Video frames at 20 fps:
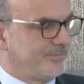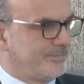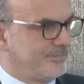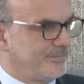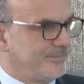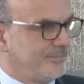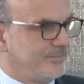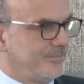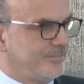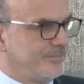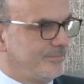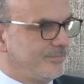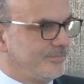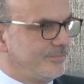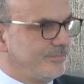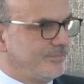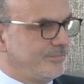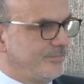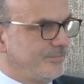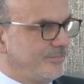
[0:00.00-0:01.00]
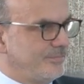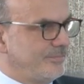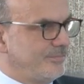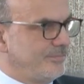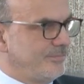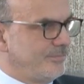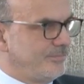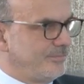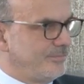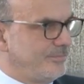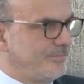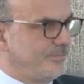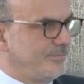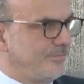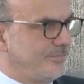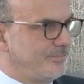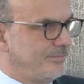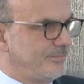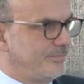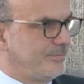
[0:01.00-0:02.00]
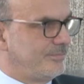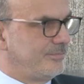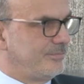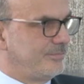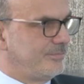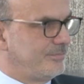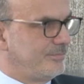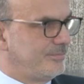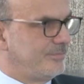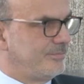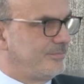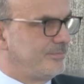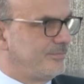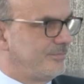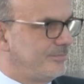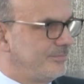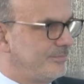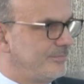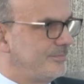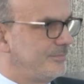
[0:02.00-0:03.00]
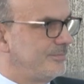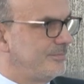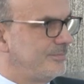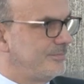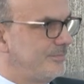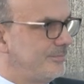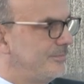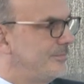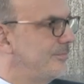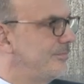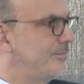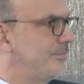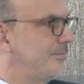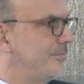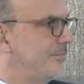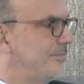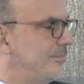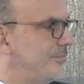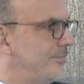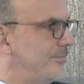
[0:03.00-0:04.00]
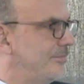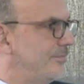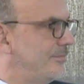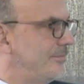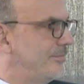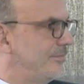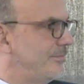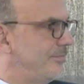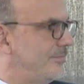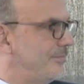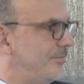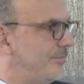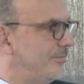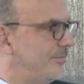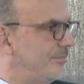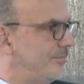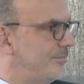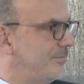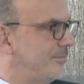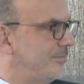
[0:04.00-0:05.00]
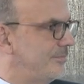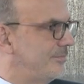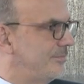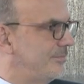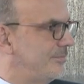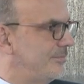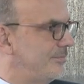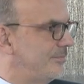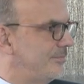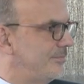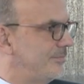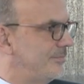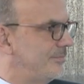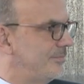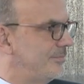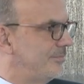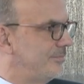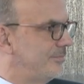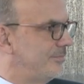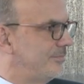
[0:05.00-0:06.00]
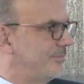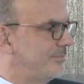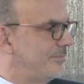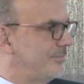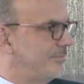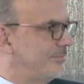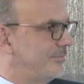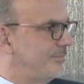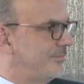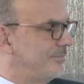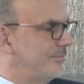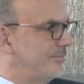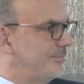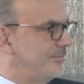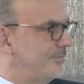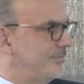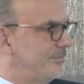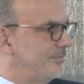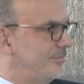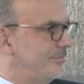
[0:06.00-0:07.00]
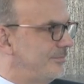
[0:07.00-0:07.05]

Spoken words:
(not speaking)